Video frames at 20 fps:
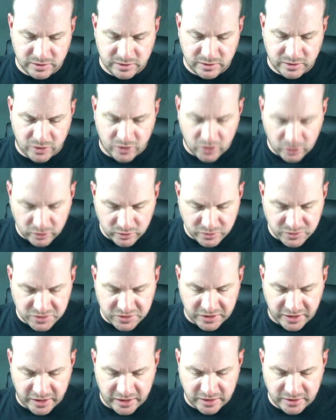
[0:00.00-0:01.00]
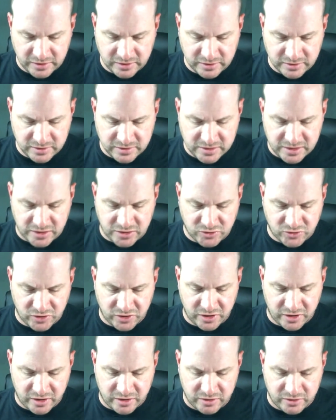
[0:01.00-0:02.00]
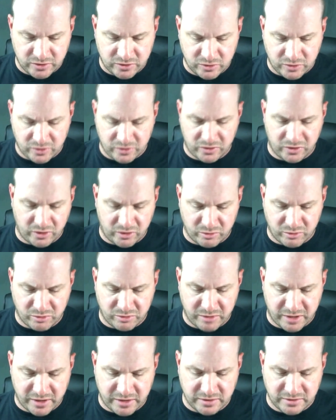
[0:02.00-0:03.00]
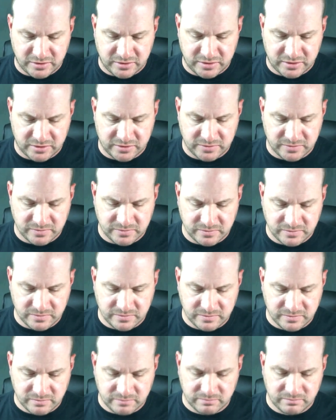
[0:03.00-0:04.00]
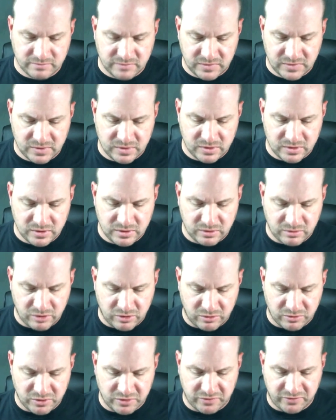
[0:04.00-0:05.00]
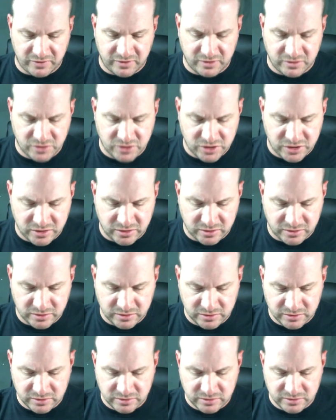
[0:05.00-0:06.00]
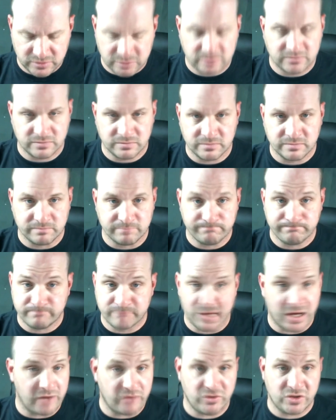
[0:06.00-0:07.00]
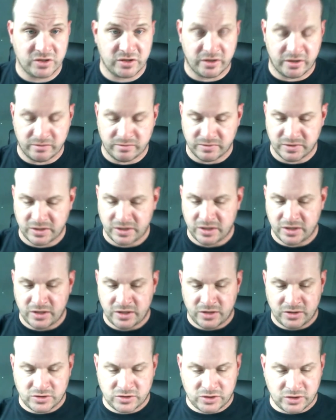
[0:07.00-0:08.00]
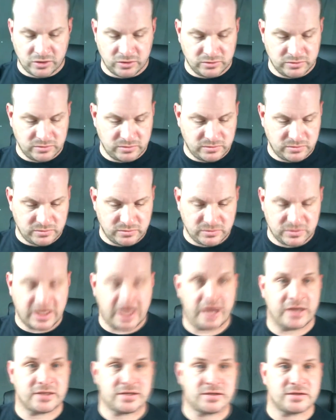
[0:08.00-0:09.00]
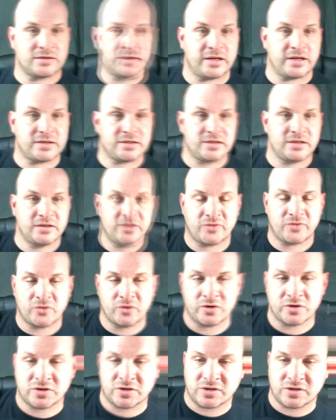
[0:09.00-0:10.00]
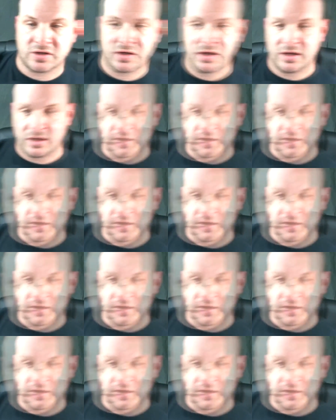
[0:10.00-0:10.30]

Holosight, Sentry Gun, or thermal mines, I'm going with Defender Shield every time. So, guys, that's the Enforcers.